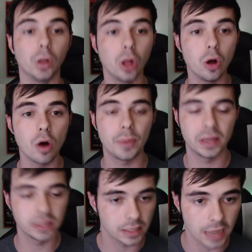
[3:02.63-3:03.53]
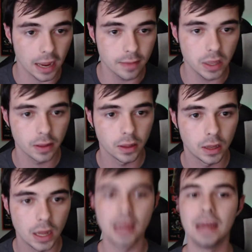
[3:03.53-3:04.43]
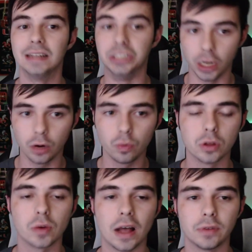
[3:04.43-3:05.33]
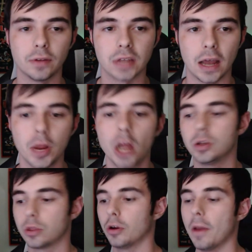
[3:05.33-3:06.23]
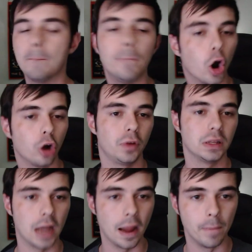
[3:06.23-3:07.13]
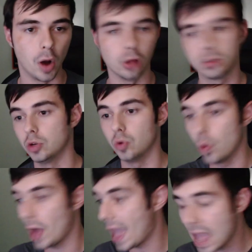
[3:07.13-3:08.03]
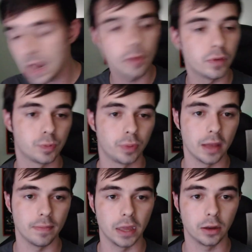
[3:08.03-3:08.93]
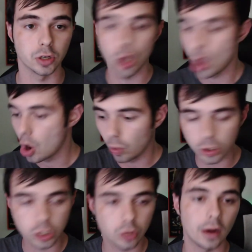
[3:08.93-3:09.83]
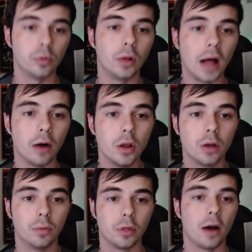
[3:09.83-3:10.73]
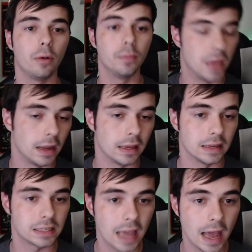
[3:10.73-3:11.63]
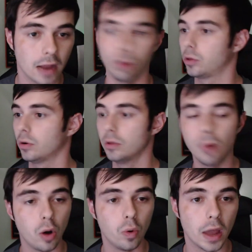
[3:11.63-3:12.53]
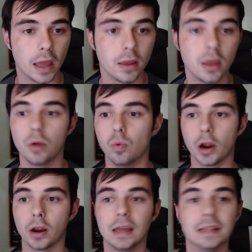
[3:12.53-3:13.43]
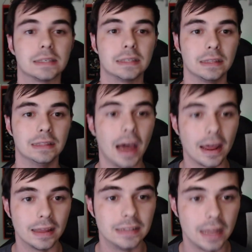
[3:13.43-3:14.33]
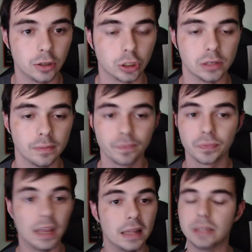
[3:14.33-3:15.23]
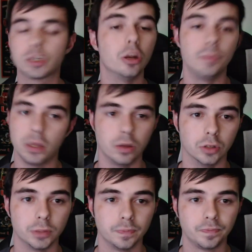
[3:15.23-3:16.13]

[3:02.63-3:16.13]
blow up his assignment, Jaren Williams will have enough time to throw a perfect dime ball to any of his playmakers or scramble out without getting a sack or throwing the ball away where it's not in danger. It's going to be huge.